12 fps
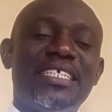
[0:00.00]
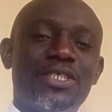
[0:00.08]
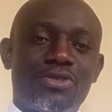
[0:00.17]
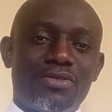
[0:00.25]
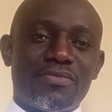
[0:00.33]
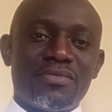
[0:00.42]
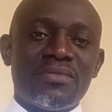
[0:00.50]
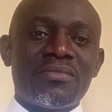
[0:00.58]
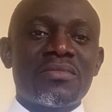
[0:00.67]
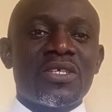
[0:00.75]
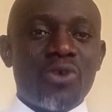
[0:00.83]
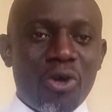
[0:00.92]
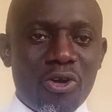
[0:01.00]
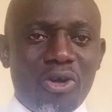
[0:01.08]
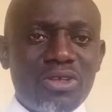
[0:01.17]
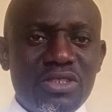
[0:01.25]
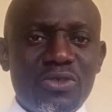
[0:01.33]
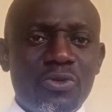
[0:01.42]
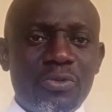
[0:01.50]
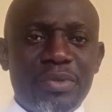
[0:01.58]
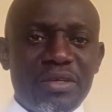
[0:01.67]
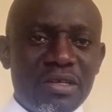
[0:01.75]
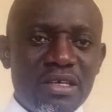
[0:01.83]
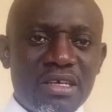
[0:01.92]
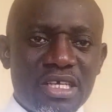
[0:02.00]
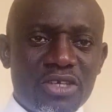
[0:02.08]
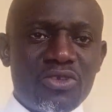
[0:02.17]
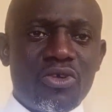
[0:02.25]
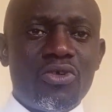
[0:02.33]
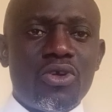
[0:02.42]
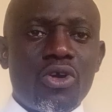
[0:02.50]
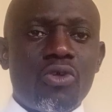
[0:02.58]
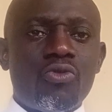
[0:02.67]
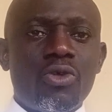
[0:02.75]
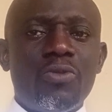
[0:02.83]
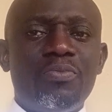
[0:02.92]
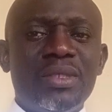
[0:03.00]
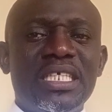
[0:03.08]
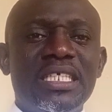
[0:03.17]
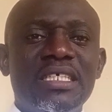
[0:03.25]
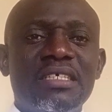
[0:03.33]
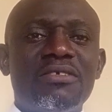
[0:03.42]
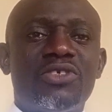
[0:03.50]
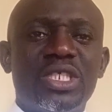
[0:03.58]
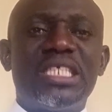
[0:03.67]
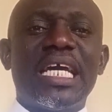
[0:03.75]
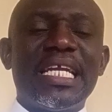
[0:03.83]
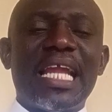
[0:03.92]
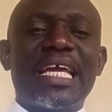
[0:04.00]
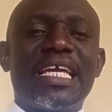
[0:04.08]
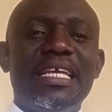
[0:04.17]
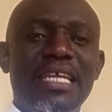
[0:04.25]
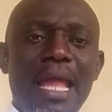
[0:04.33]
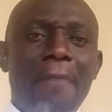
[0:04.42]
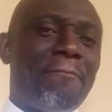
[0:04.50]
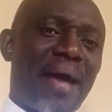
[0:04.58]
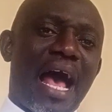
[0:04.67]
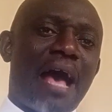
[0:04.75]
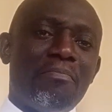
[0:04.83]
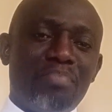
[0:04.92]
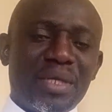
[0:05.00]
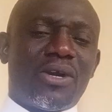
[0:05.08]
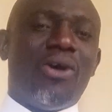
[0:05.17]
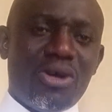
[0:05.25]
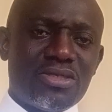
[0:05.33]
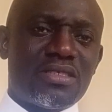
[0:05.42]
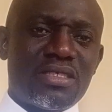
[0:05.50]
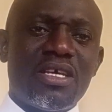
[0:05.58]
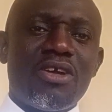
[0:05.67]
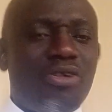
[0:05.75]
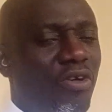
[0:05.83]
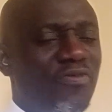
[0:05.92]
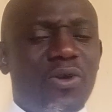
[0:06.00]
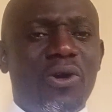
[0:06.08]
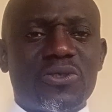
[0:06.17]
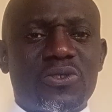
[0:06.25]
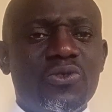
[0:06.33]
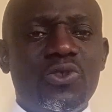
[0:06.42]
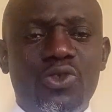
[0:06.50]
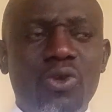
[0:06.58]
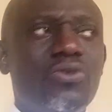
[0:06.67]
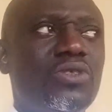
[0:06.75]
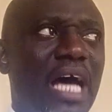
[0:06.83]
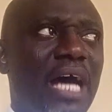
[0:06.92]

nation. Your country will be treated like a leper because, of course, you don't